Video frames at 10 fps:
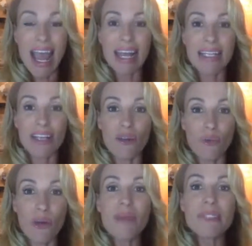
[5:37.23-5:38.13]
And
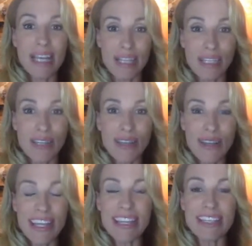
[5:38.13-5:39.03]
what I'm telling
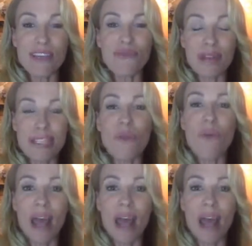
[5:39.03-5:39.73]
you is the reason